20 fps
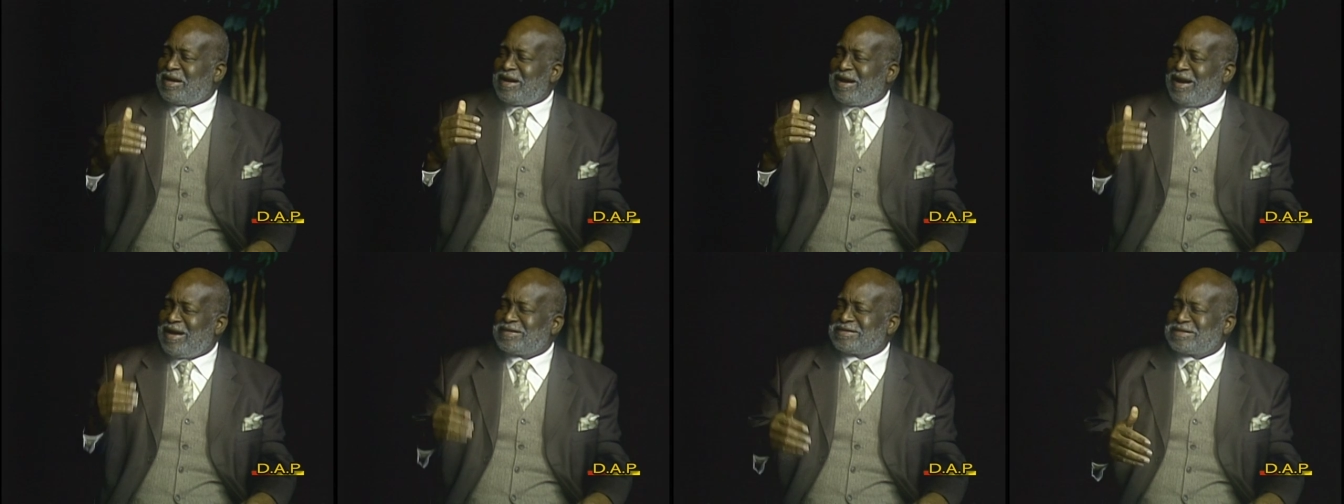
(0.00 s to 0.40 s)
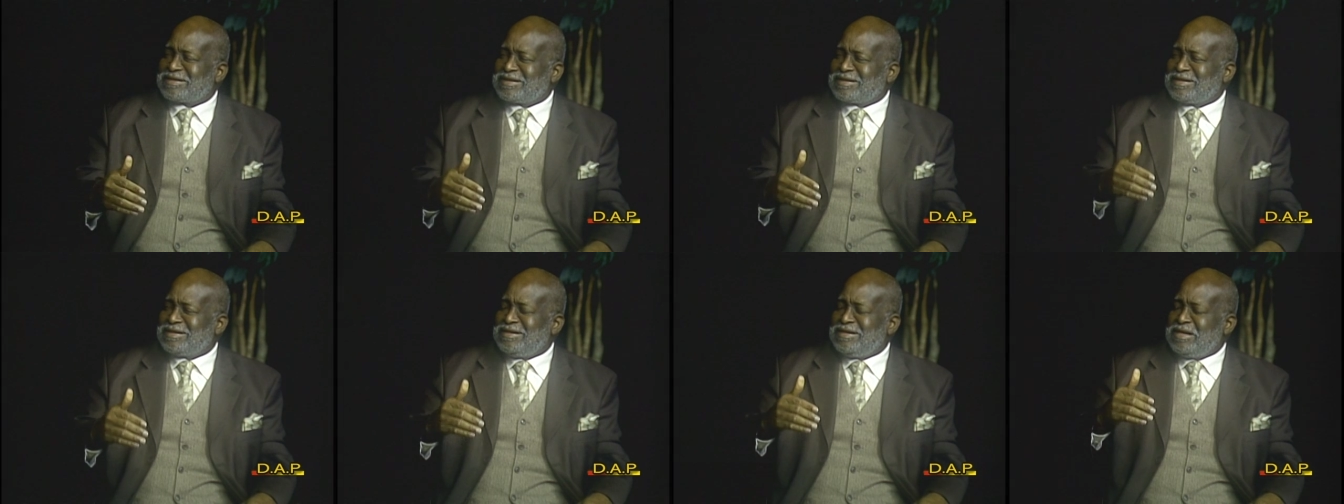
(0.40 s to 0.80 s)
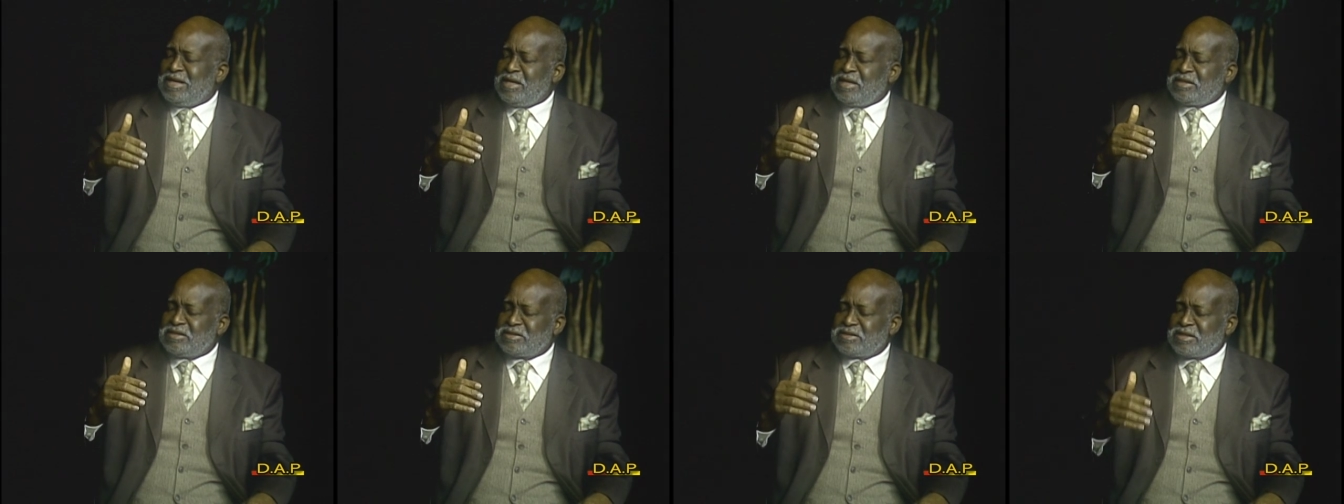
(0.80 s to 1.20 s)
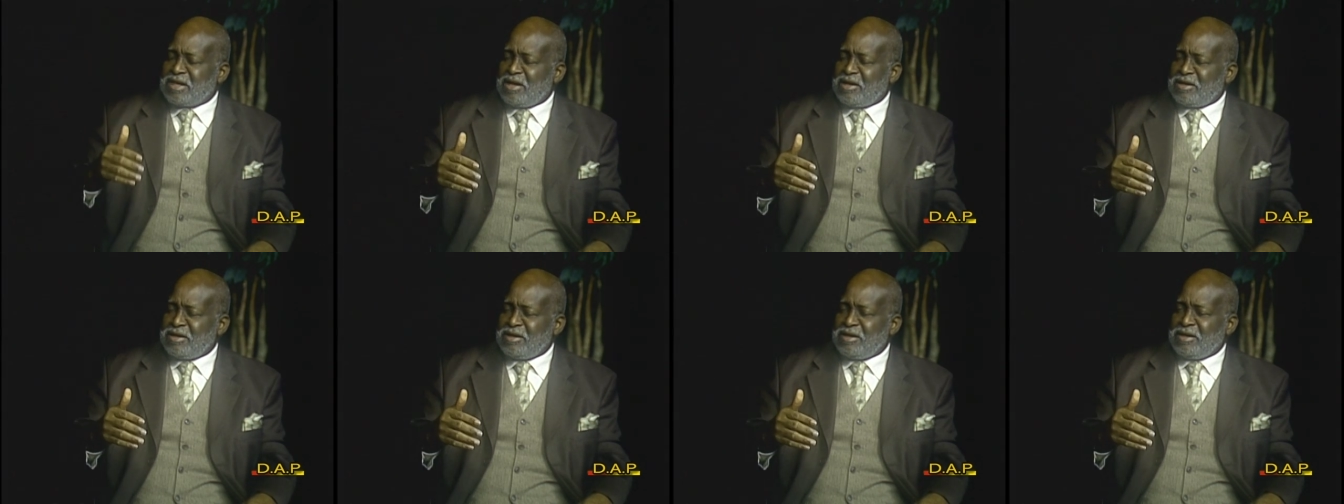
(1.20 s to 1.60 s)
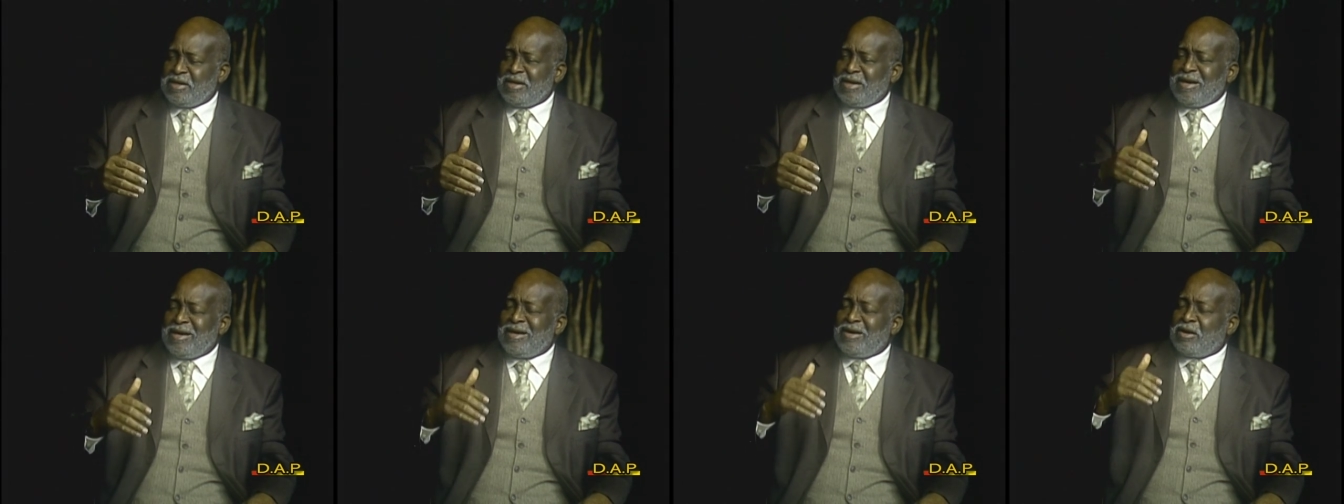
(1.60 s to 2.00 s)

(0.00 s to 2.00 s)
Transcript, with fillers: constantly studying